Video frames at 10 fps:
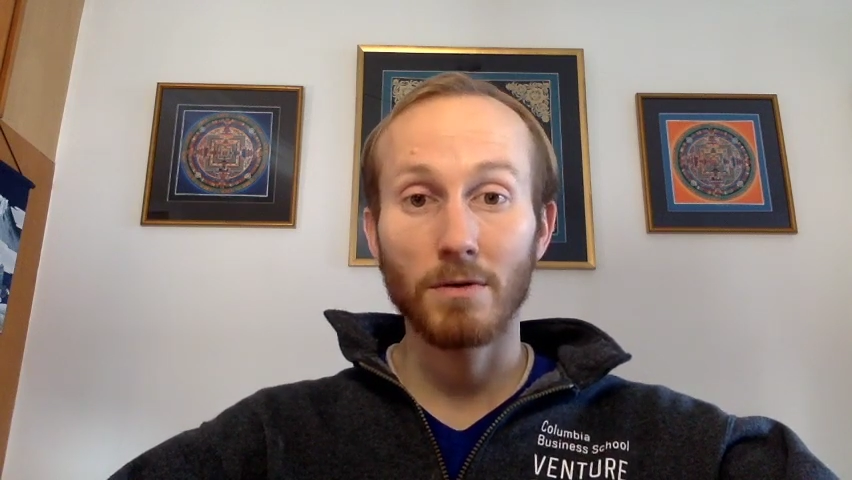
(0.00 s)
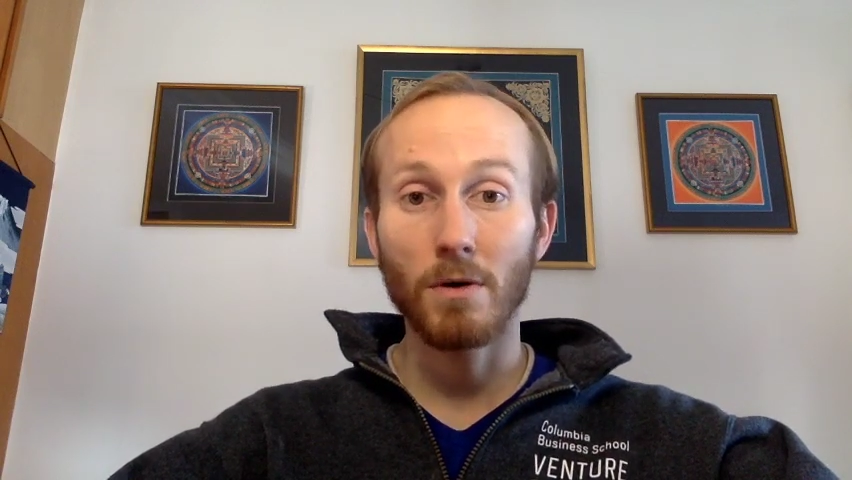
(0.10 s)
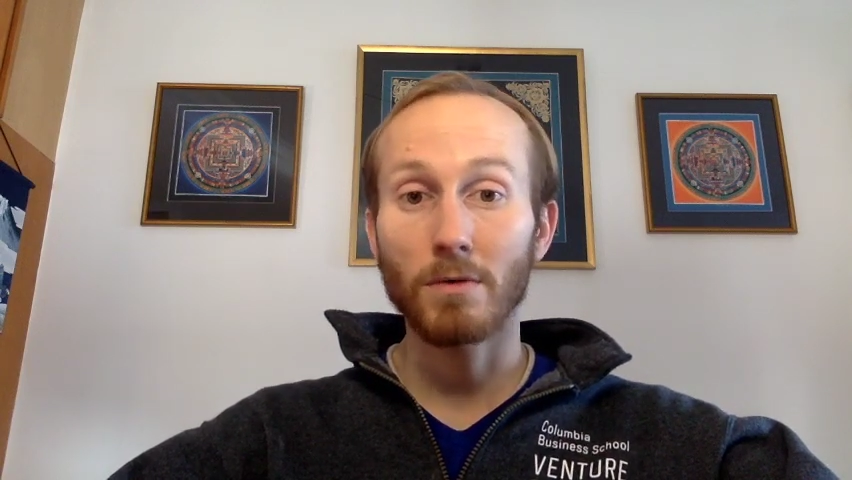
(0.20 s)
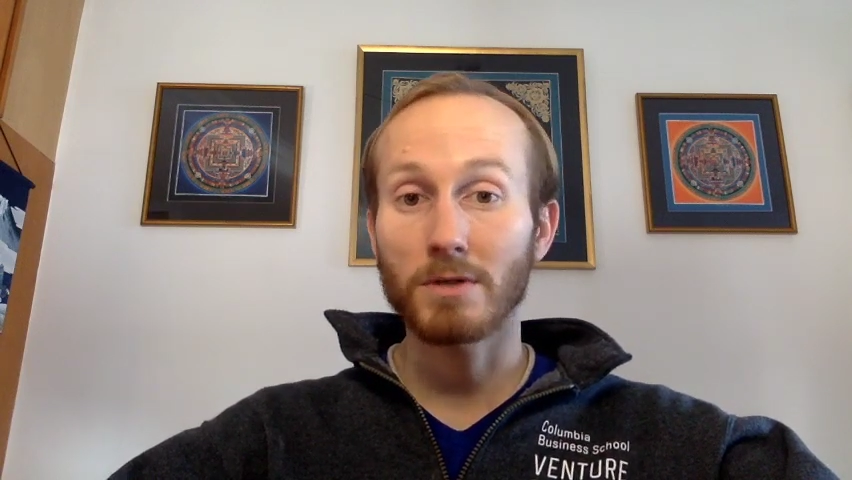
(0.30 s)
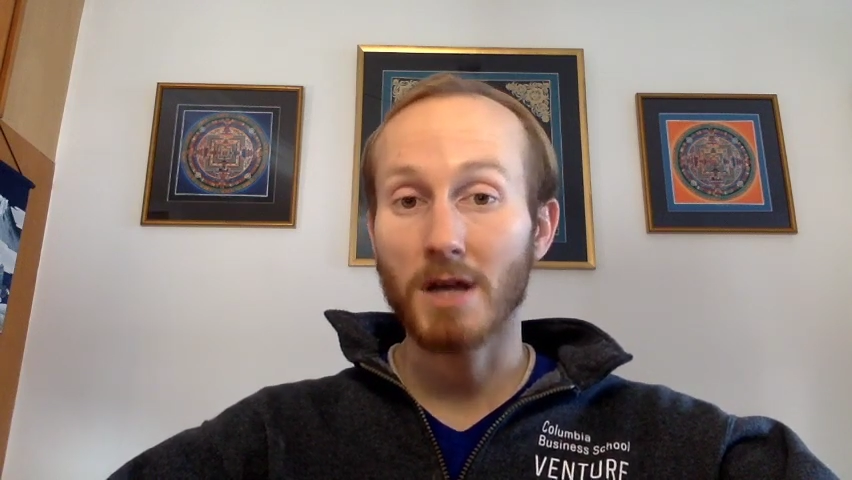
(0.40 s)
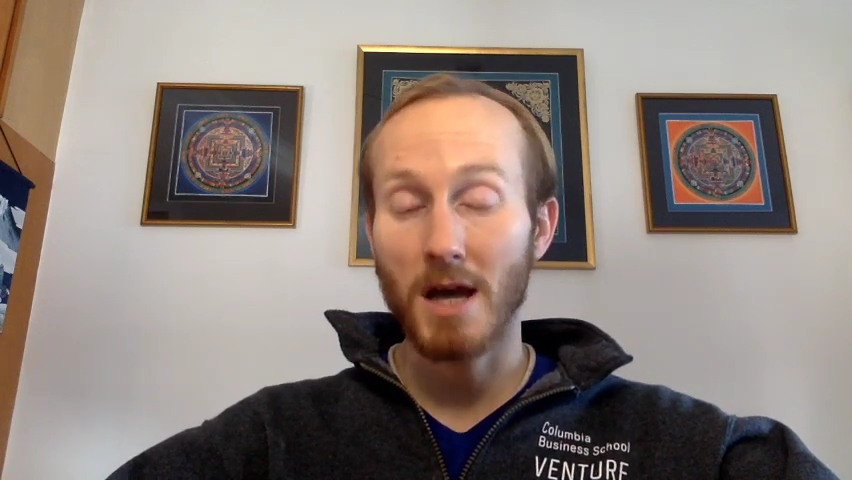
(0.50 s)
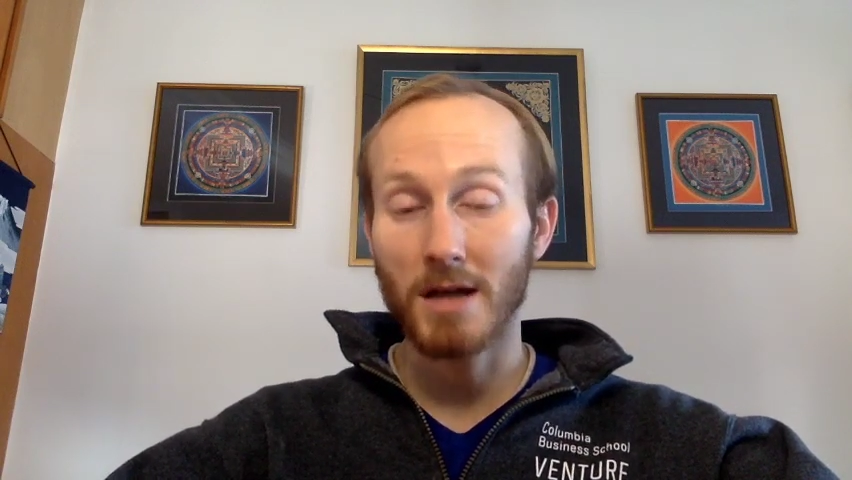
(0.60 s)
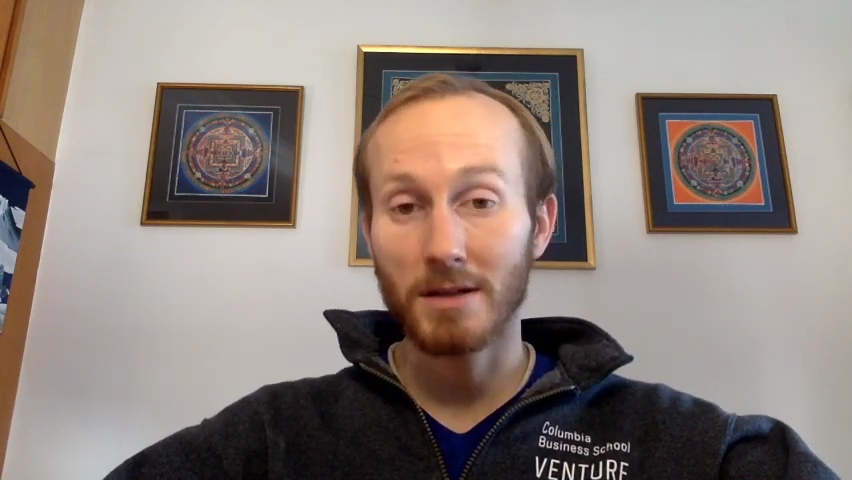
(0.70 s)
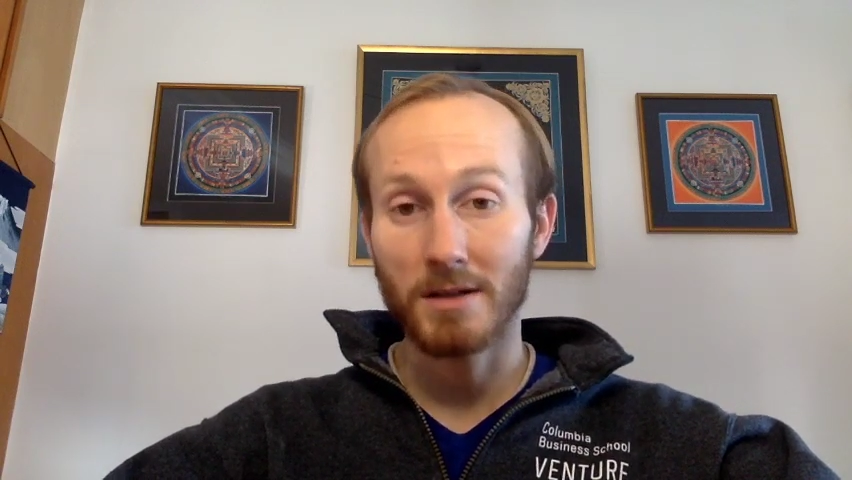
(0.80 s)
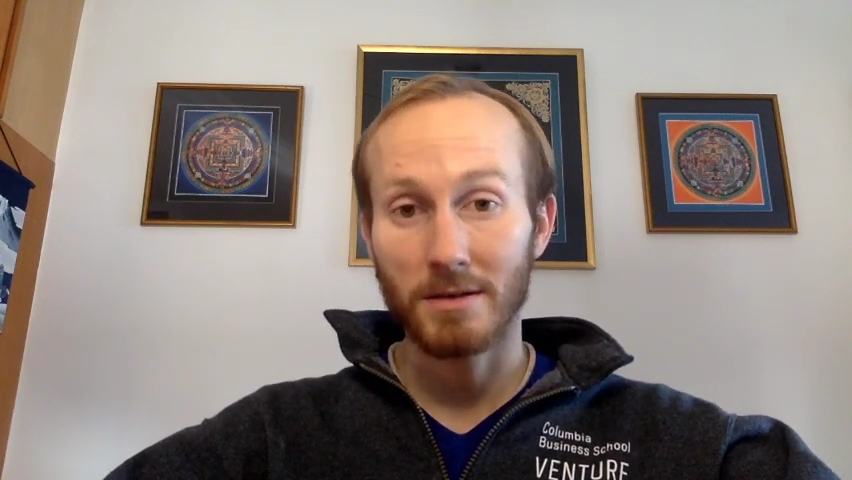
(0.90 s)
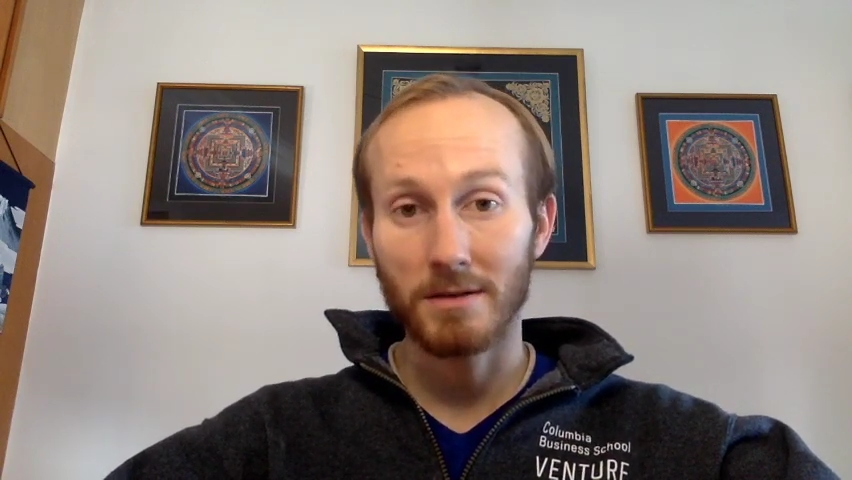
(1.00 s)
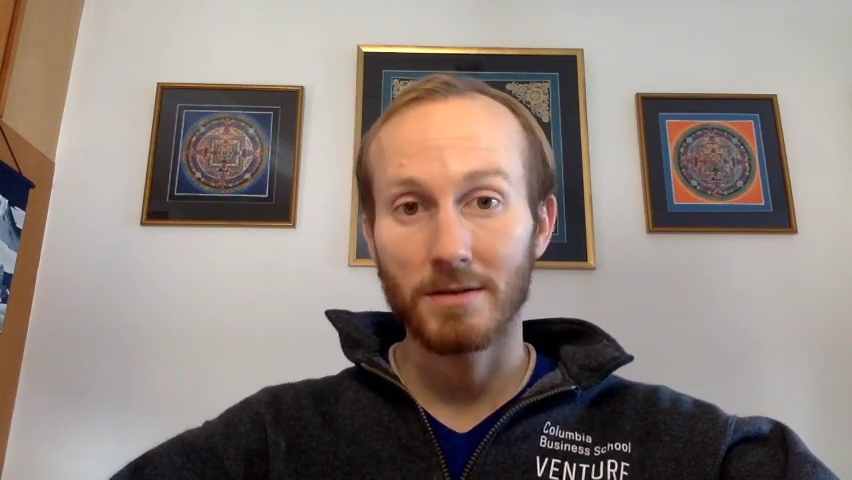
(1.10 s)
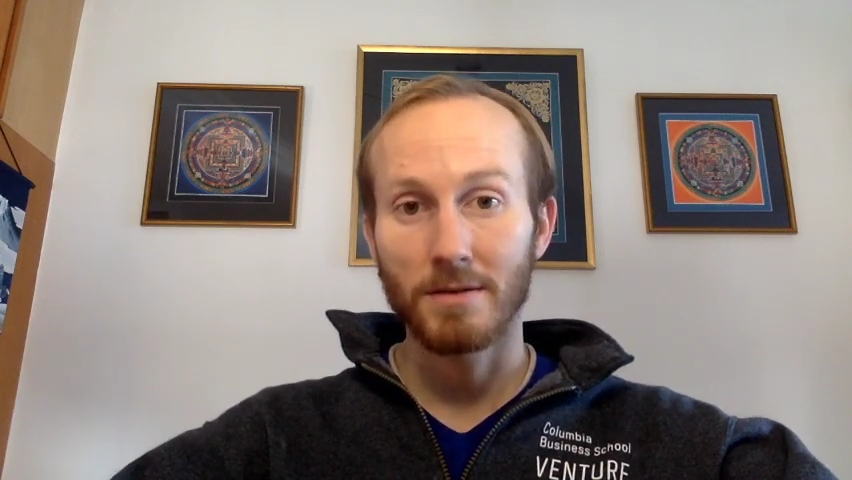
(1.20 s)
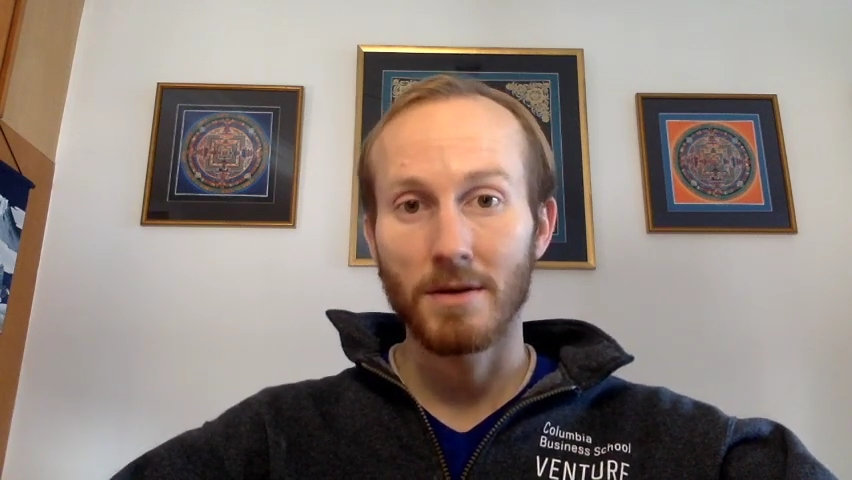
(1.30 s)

owe taxes.